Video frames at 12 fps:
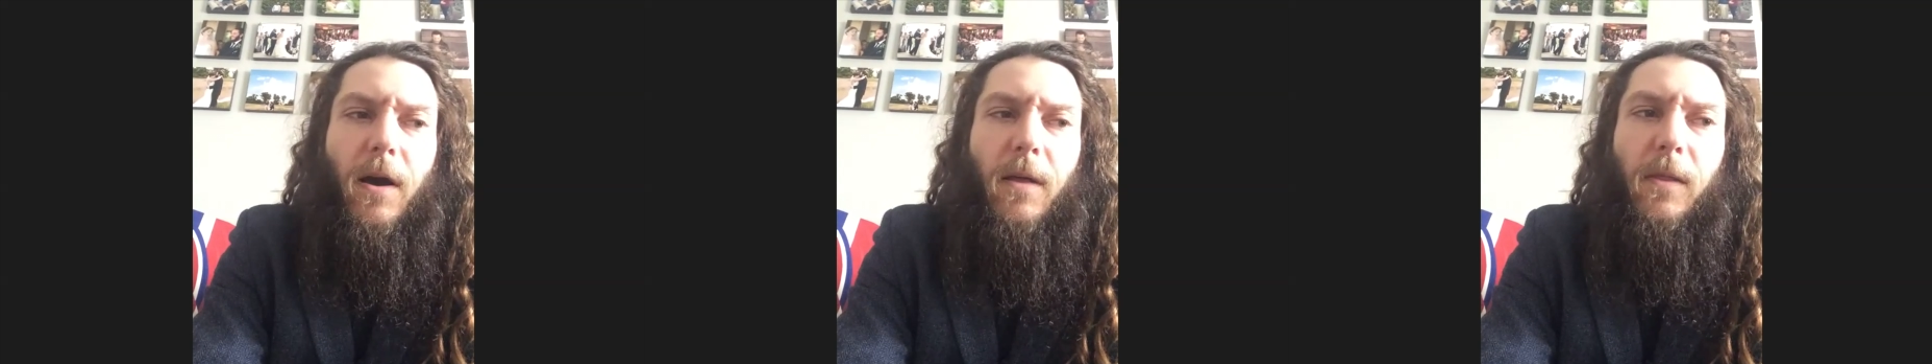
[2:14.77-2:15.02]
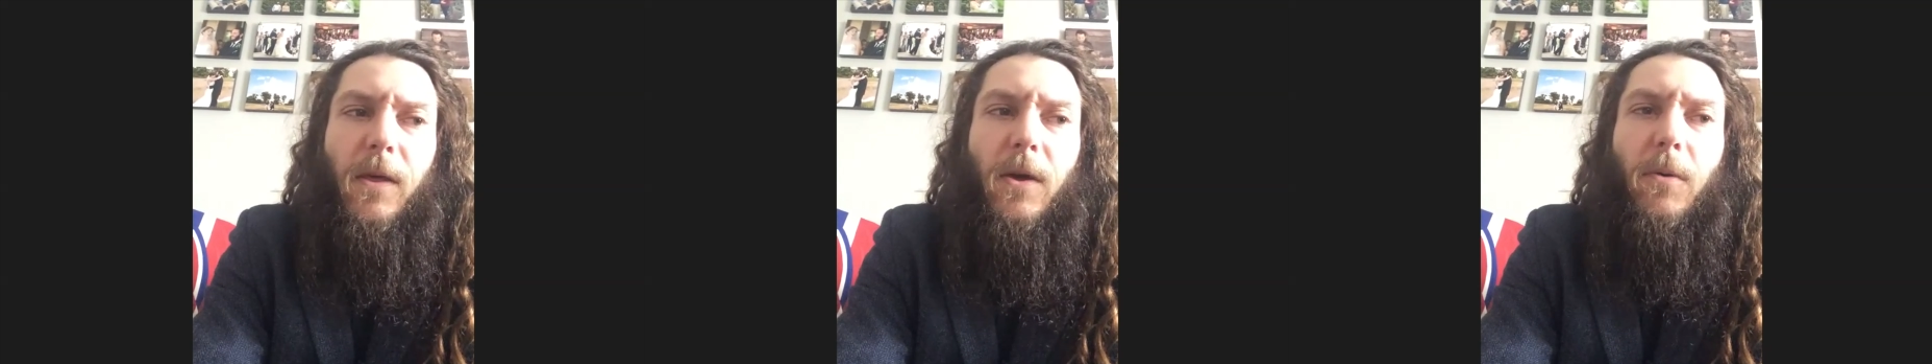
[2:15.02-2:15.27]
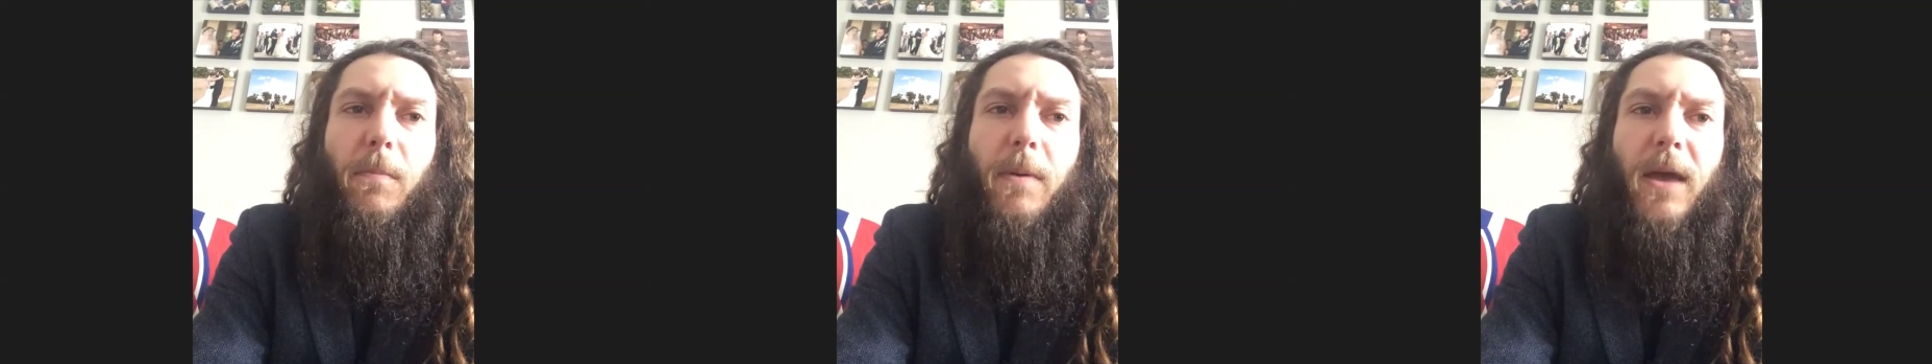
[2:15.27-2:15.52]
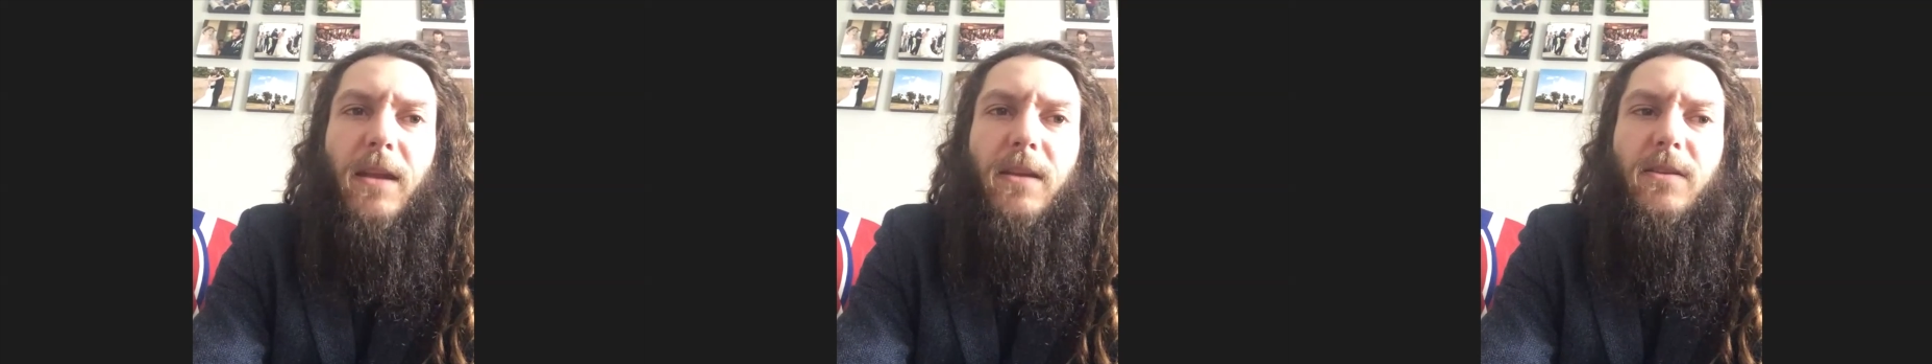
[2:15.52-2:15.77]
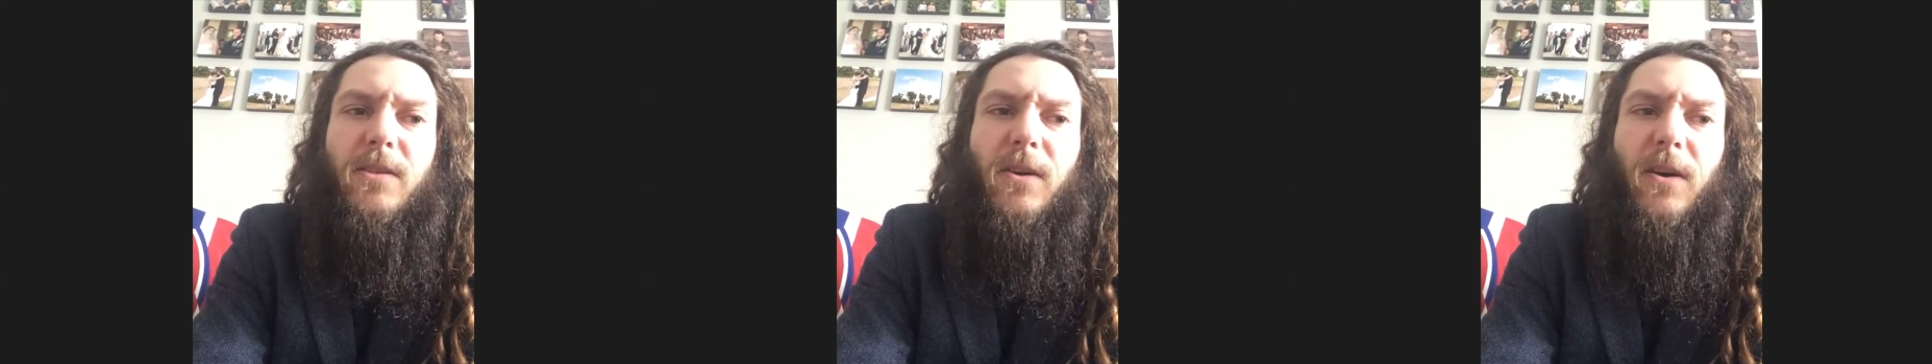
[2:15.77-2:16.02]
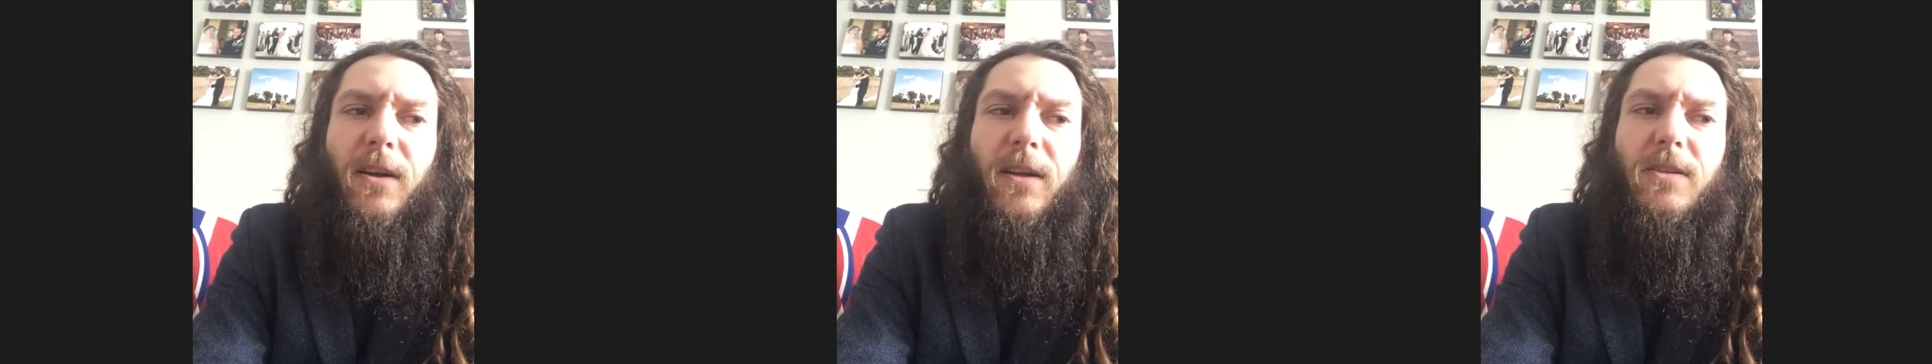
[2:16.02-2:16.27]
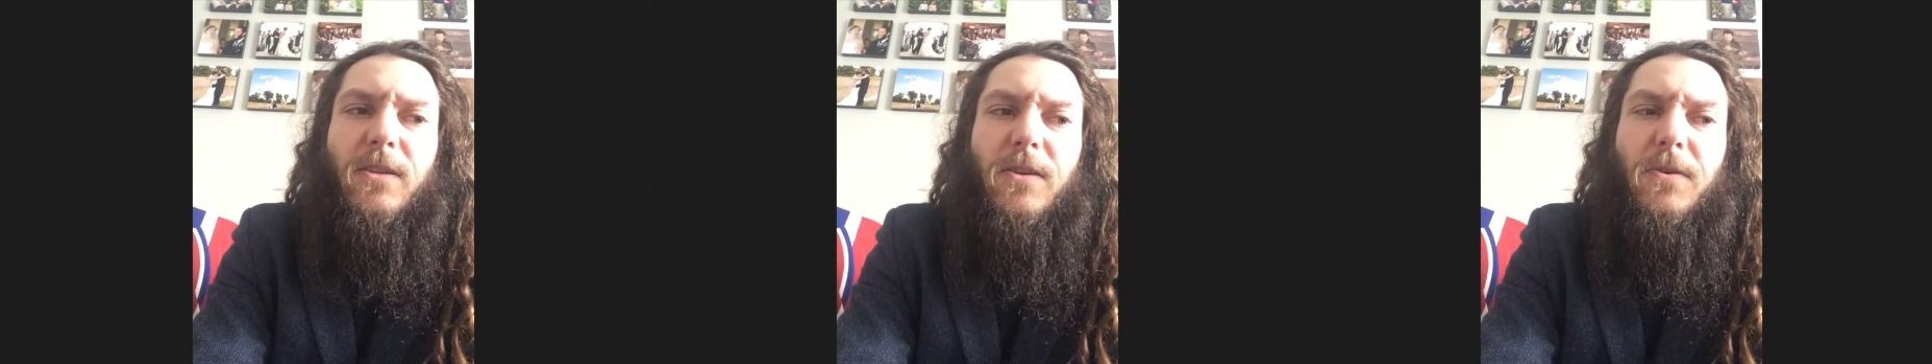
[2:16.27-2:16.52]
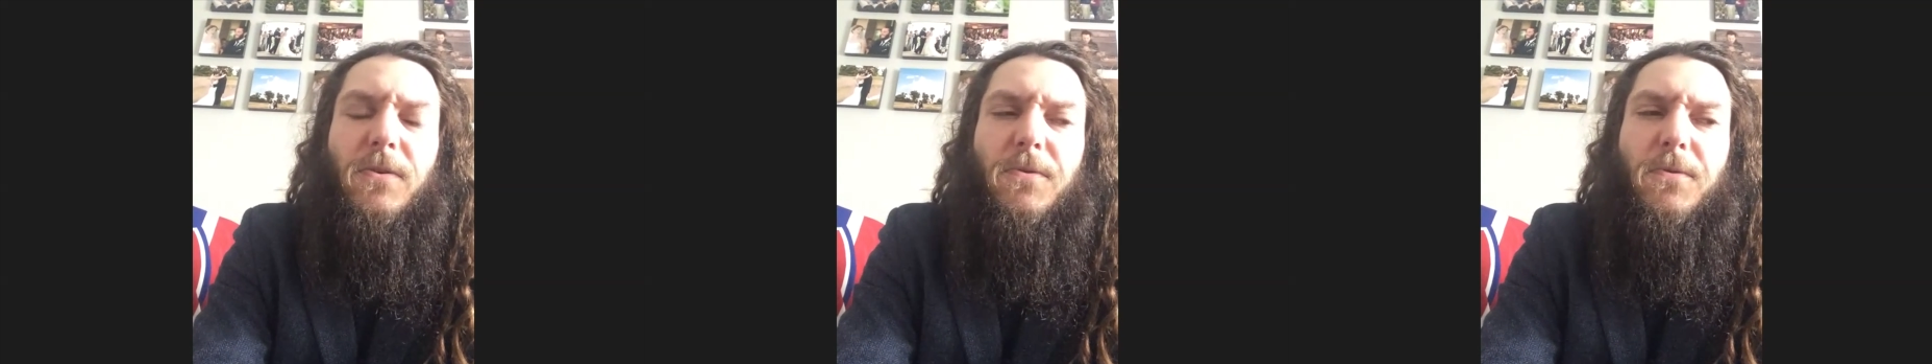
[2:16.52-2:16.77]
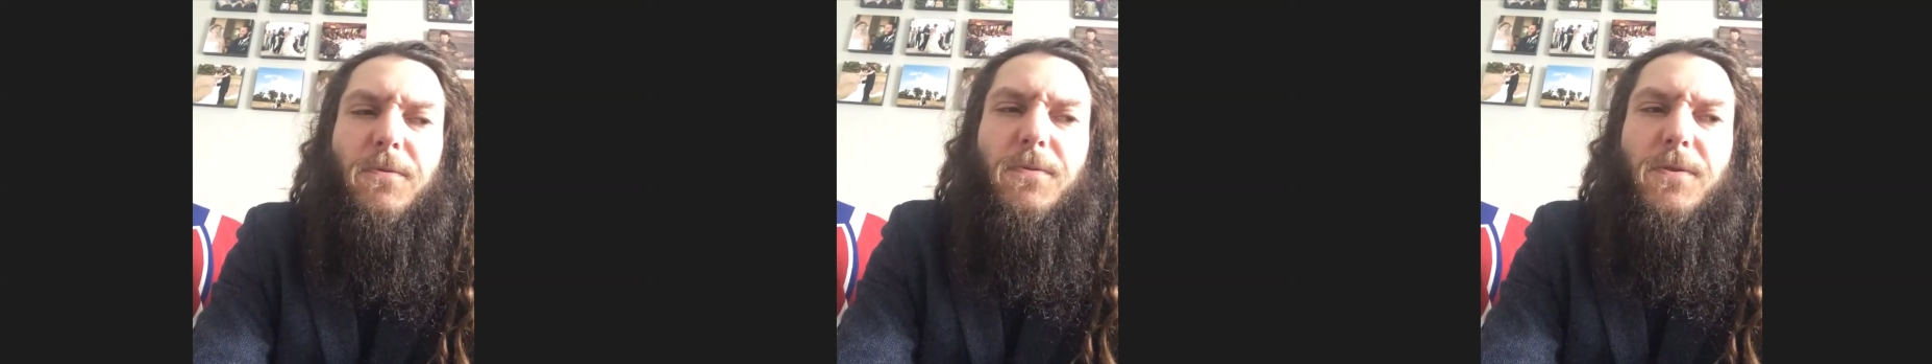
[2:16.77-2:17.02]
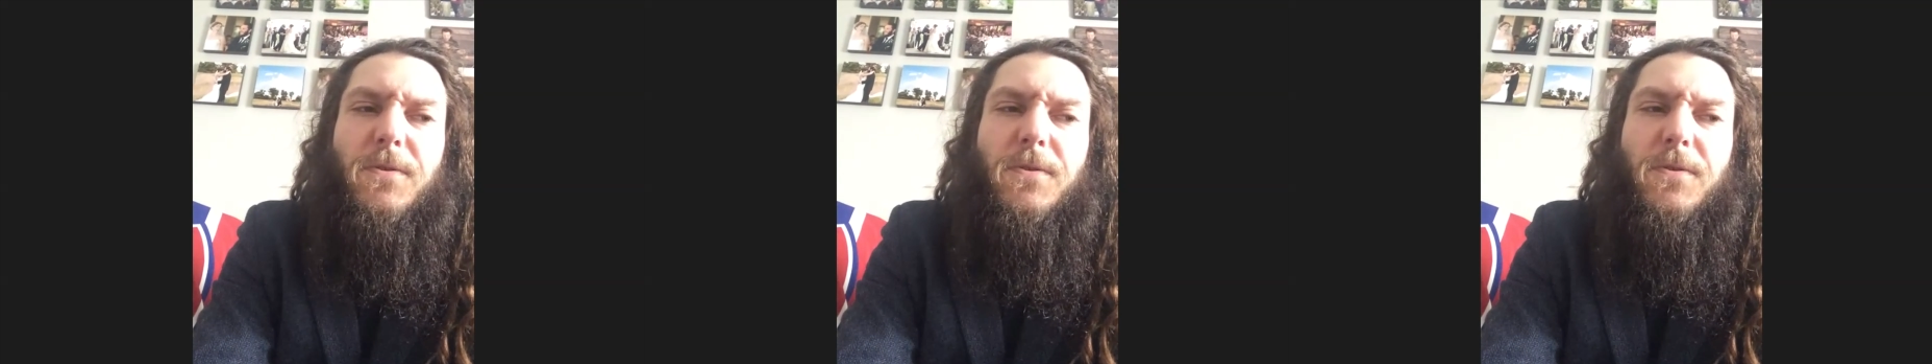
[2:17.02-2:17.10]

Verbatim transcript: a little bit starting to